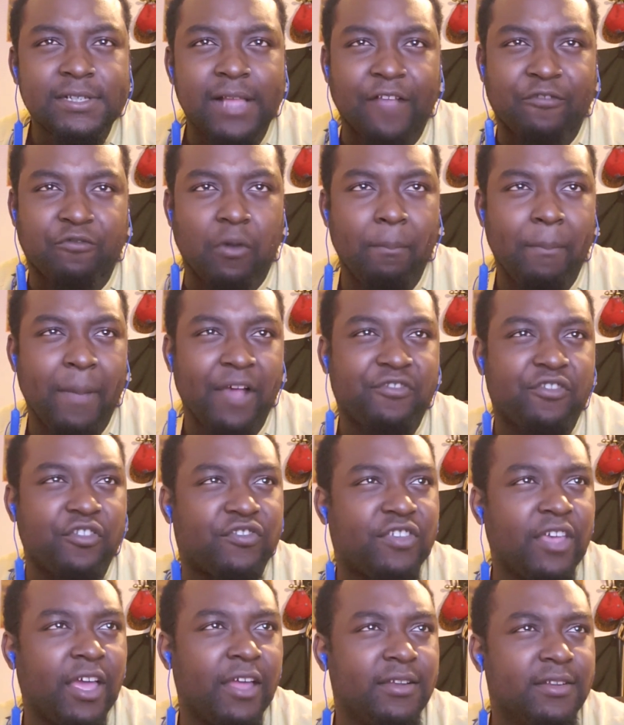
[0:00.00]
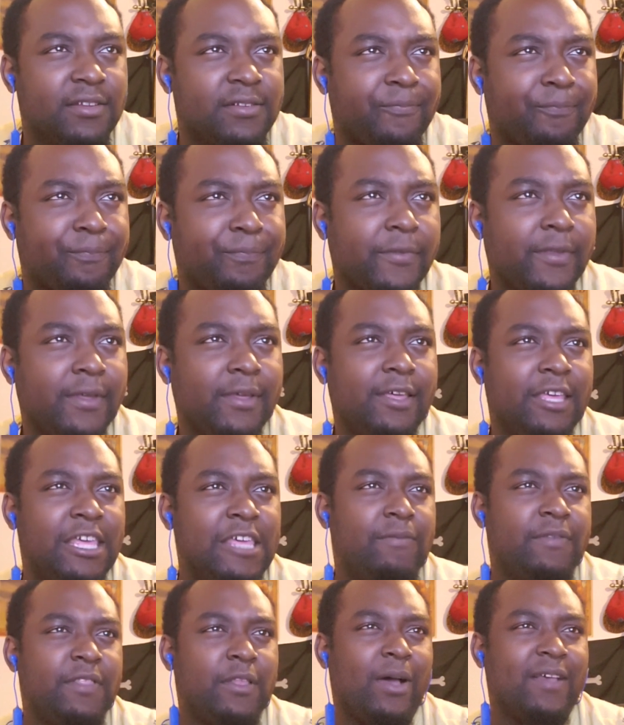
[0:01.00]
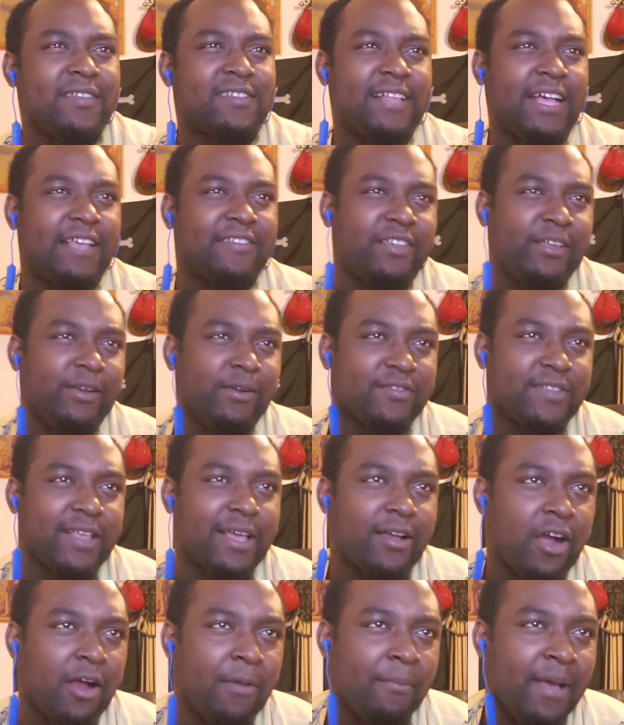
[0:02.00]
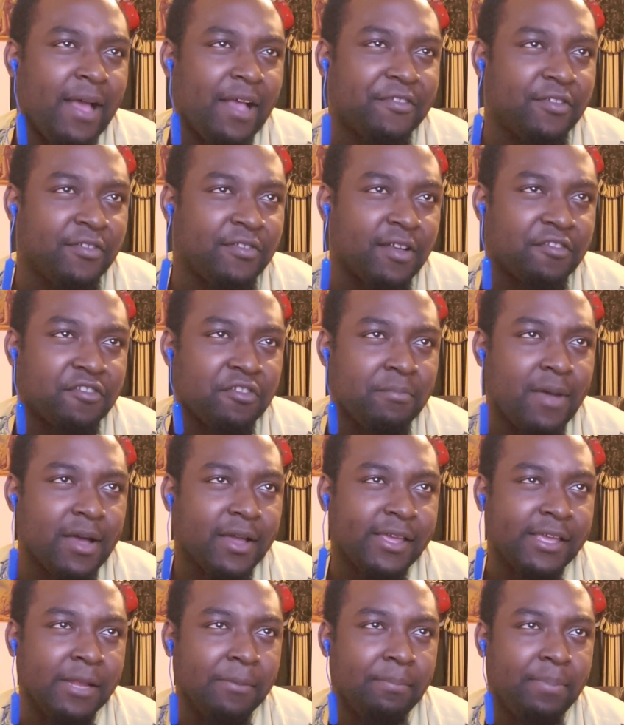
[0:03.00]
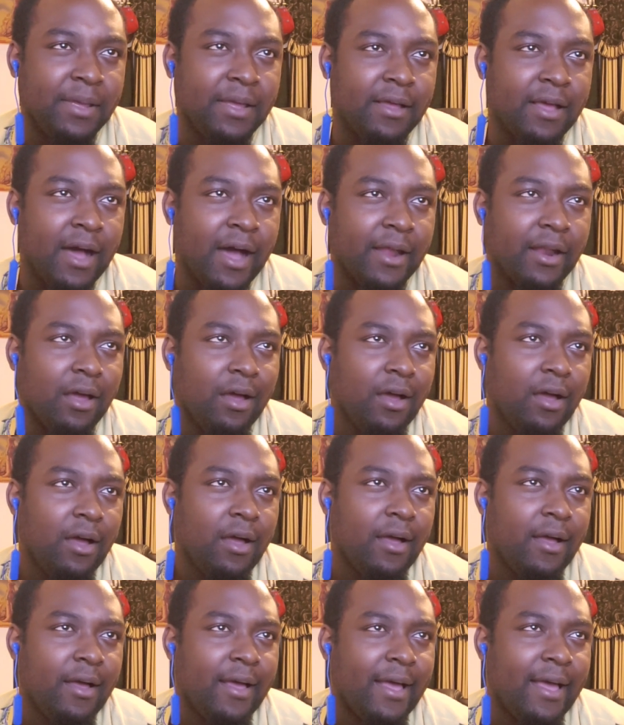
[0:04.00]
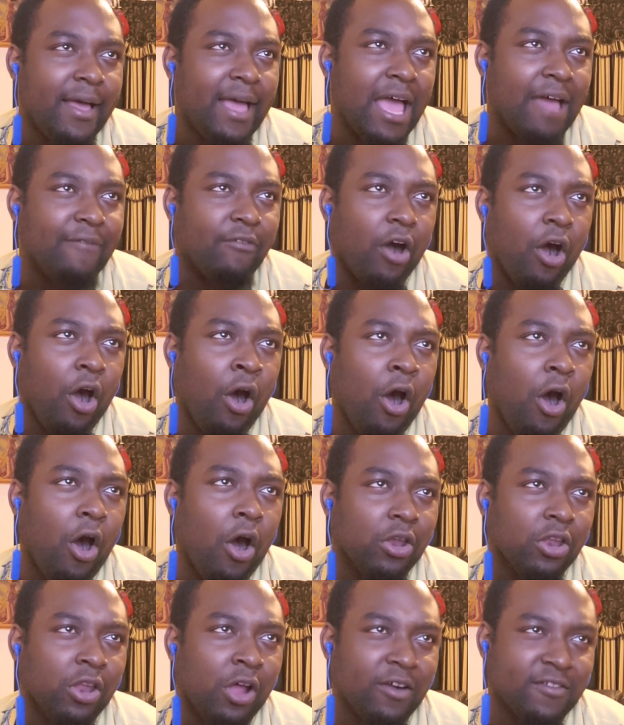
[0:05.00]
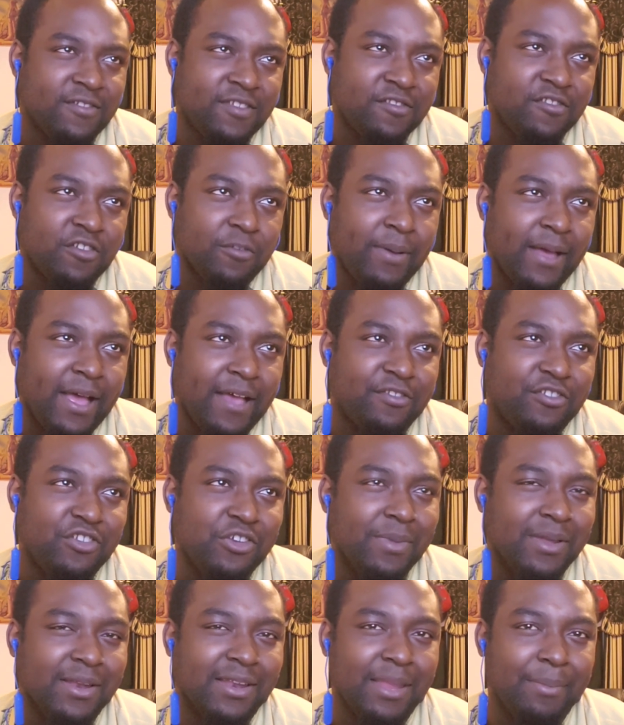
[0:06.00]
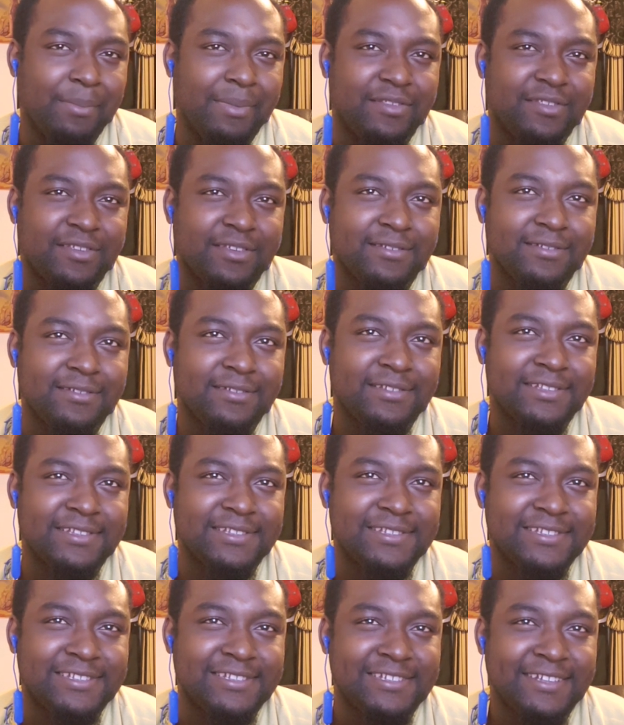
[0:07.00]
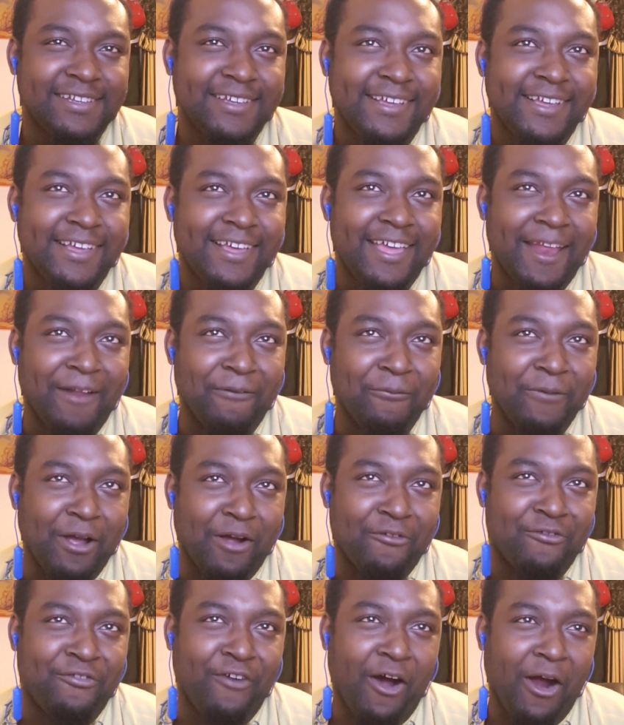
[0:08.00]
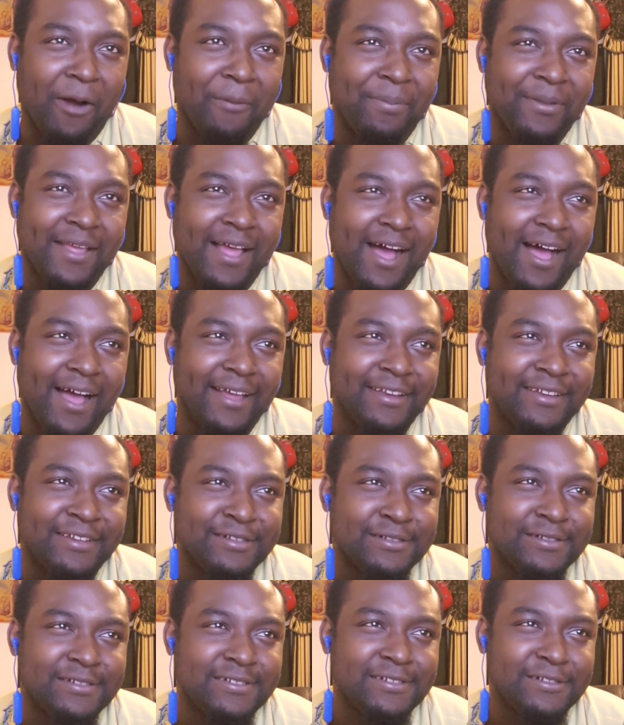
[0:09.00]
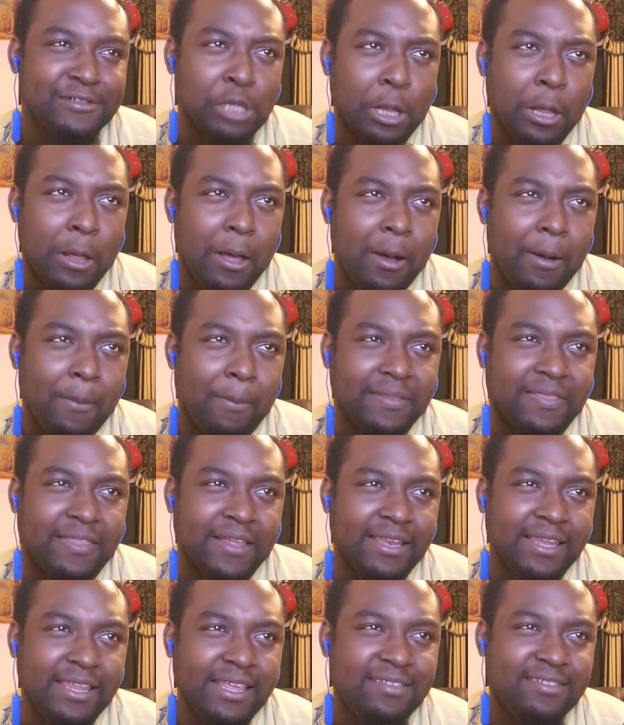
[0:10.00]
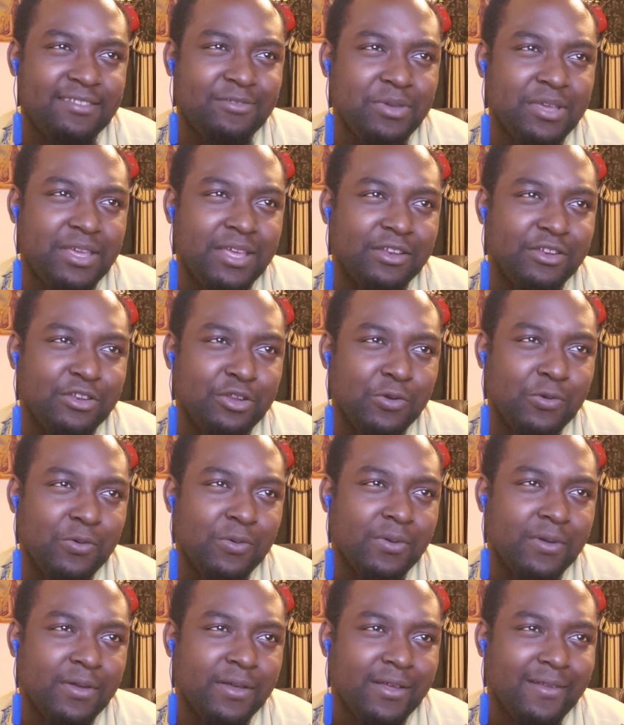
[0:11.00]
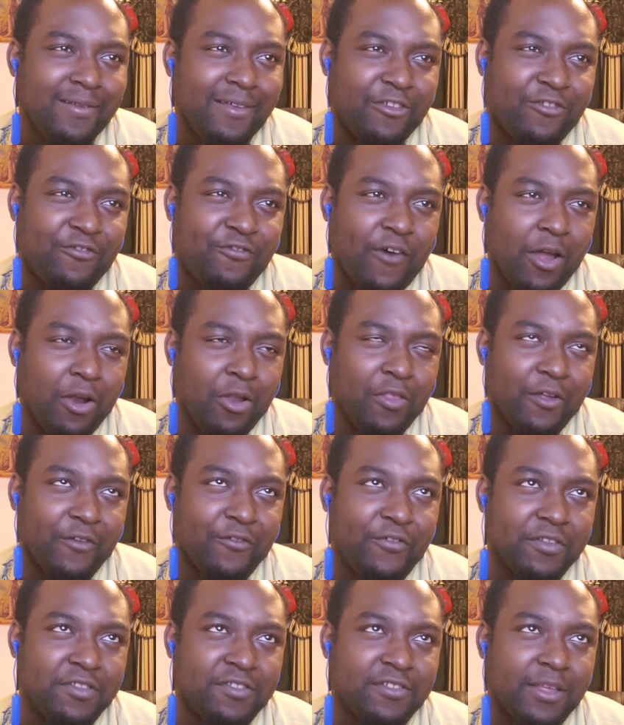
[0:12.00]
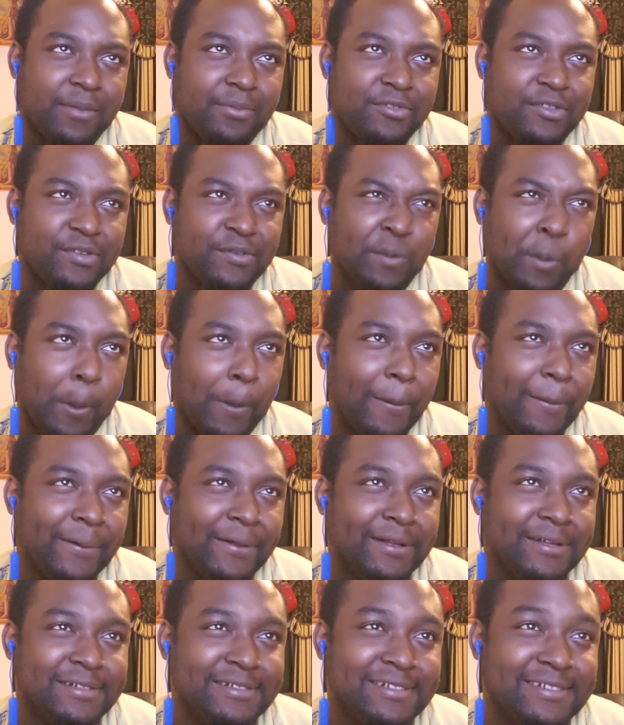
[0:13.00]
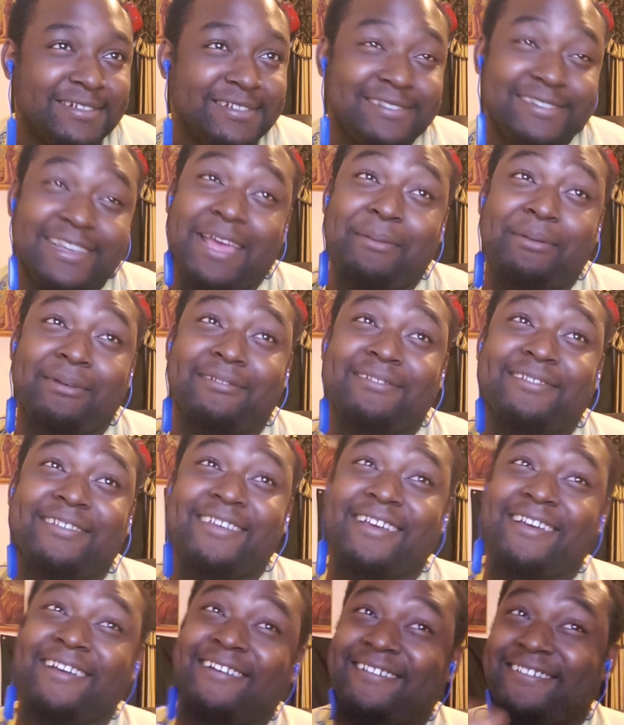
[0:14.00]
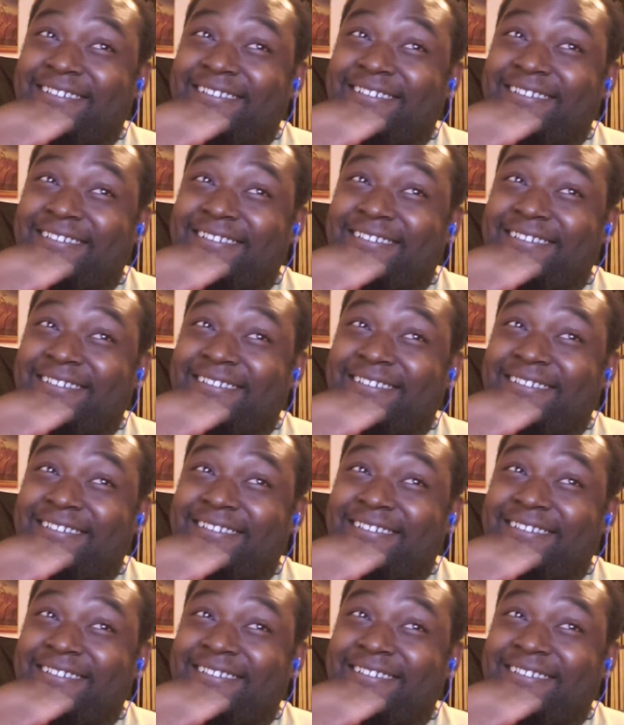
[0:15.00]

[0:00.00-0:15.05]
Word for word: That's what Master said. Even though S-class heroes like our master Tatsumaki and Pig God have all long since surpassed human limits, and we are far behind. But the least we can do is follow their footsteps. Yeah, yeah.